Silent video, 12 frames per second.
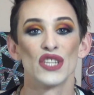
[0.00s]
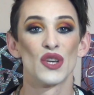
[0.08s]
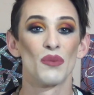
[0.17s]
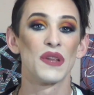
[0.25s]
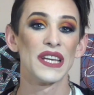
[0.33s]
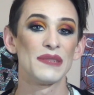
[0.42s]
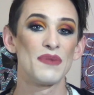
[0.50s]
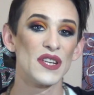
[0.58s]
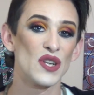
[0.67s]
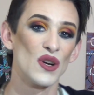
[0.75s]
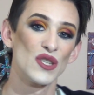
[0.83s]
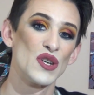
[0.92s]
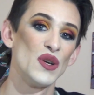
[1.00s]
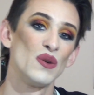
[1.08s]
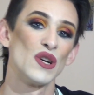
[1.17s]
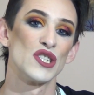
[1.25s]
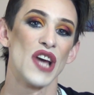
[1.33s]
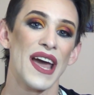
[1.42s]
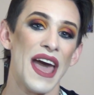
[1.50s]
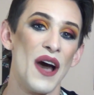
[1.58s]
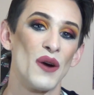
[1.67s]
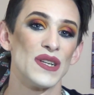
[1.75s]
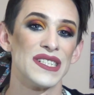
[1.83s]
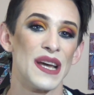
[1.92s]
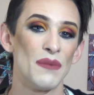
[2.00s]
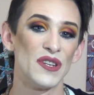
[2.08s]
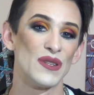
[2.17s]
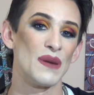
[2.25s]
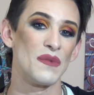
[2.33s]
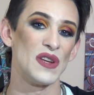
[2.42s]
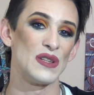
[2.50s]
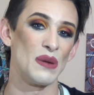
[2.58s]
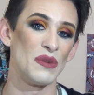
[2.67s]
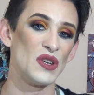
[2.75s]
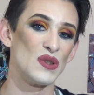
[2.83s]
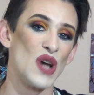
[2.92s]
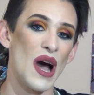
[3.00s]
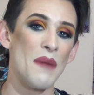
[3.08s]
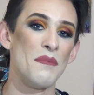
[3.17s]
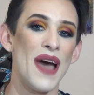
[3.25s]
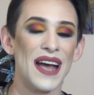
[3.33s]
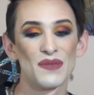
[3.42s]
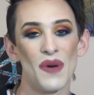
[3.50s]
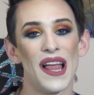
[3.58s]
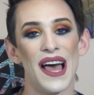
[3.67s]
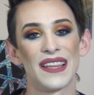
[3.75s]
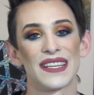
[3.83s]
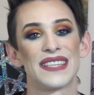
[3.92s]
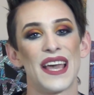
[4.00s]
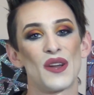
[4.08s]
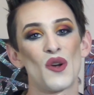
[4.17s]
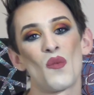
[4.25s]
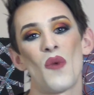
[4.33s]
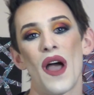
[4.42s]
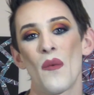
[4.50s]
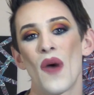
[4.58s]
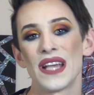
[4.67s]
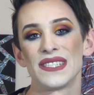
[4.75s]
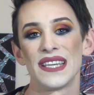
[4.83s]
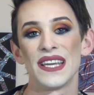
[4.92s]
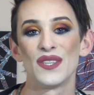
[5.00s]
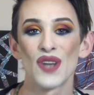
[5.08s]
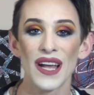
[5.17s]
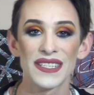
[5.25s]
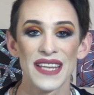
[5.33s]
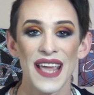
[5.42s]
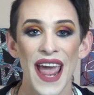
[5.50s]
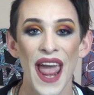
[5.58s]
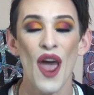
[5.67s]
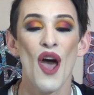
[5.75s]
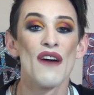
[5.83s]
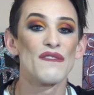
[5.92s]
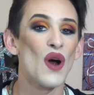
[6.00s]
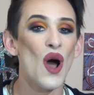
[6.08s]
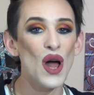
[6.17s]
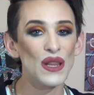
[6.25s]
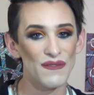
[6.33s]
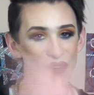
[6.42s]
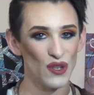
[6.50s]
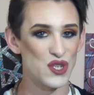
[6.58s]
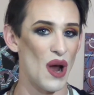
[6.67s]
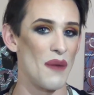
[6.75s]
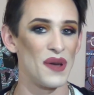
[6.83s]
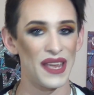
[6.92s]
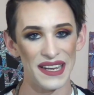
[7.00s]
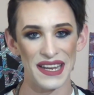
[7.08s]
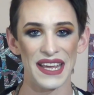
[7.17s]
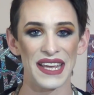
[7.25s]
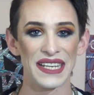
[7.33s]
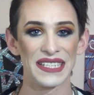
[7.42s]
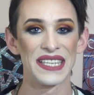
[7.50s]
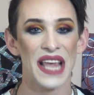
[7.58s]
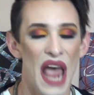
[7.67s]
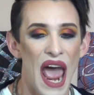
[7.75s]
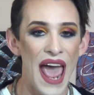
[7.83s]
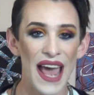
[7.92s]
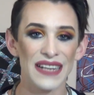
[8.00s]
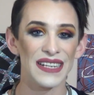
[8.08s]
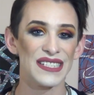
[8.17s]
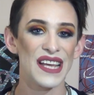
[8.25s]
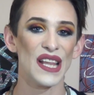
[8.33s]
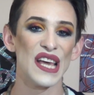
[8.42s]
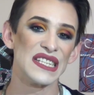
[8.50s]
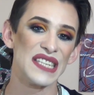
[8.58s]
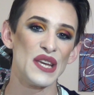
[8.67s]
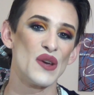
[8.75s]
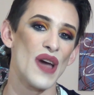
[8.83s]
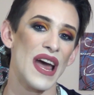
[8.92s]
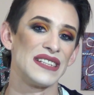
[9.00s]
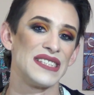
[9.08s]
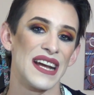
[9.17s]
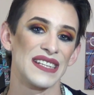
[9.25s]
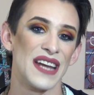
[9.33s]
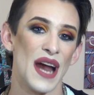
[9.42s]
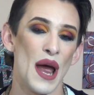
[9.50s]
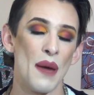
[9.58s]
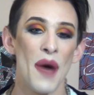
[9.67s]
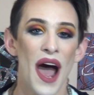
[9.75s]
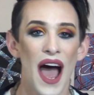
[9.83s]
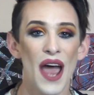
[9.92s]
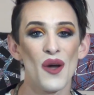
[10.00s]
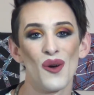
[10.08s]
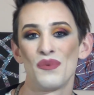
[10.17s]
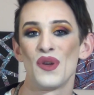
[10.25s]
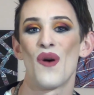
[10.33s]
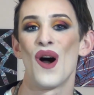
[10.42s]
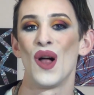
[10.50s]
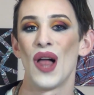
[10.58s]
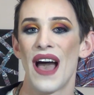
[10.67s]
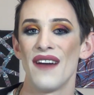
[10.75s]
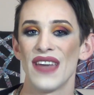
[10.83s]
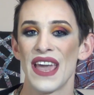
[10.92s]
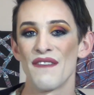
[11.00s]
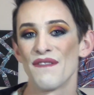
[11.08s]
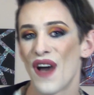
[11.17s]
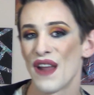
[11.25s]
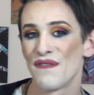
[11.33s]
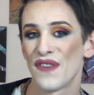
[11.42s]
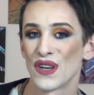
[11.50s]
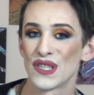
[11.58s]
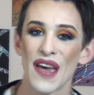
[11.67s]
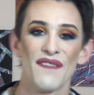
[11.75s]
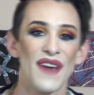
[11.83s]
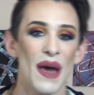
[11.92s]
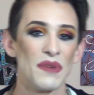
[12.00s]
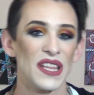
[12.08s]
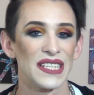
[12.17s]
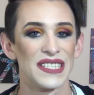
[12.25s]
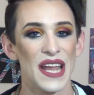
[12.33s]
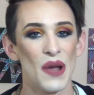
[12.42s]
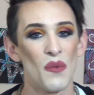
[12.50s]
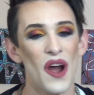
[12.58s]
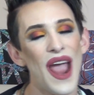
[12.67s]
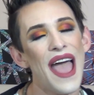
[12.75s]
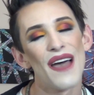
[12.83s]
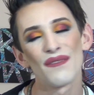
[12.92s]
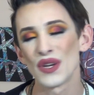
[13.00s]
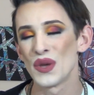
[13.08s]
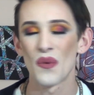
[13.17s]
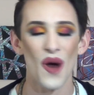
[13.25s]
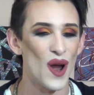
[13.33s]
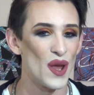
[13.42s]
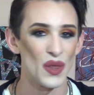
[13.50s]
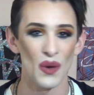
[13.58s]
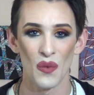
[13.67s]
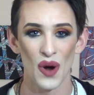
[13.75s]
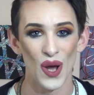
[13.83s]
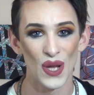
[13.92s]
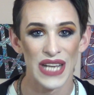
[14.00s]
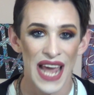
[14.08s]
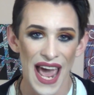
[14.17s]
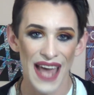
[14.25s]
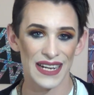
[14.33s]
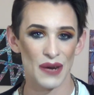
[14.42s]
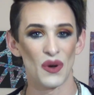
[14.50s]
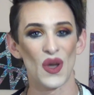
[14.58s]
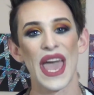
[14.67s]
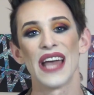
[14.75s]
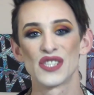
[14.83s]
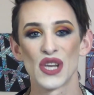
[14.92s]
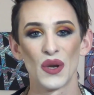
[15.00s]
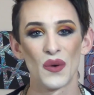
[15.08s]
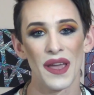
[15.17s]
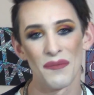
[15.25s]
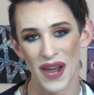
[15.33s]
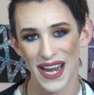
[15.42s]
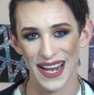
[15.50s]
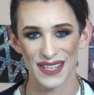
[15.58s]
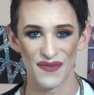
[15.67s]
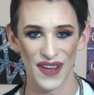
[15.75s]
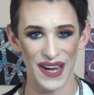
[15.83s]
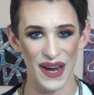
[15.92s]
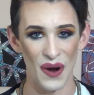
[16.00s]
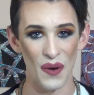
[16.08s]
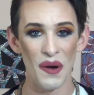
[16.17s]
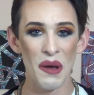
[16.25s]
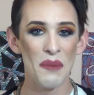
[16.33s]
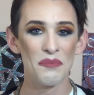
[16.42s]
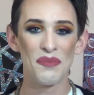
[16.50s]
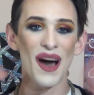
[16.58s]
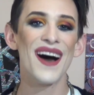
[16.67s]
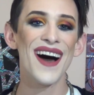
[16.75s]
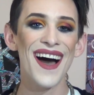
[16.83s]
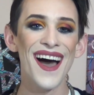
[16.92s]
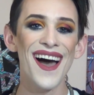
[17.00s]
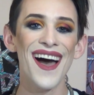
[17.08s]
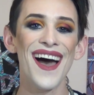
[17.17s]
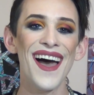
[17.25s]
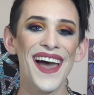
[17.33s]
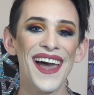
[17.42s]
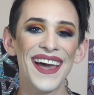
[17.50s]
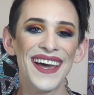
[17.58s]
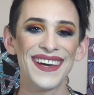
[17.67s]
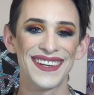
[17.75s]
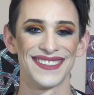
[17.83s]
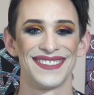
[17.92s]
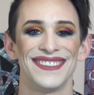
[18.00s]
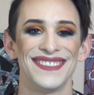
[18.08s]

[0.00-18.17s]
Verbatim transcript: So please be sure to check out www.maxwellalexanderyyc.ca for all of your shopping needs. And until I see you guys next time, I hope you all have a fun, fierce, and fabulous day wherever you are in the world, and I will catch you in my next video. Bye!